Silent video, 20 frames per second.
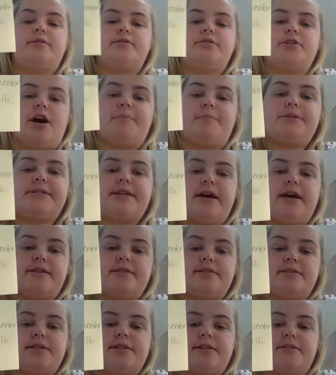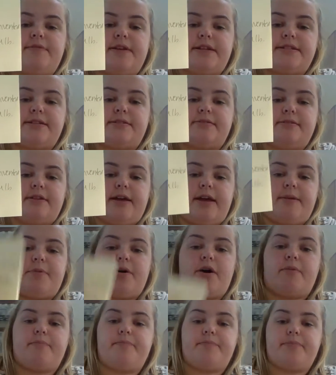Thomas Edison invented the light
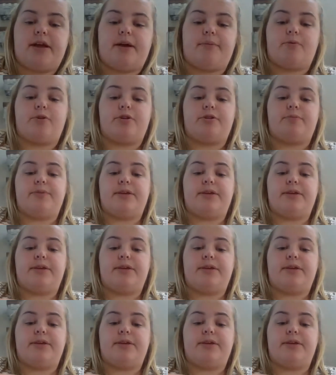bulb. I'm going to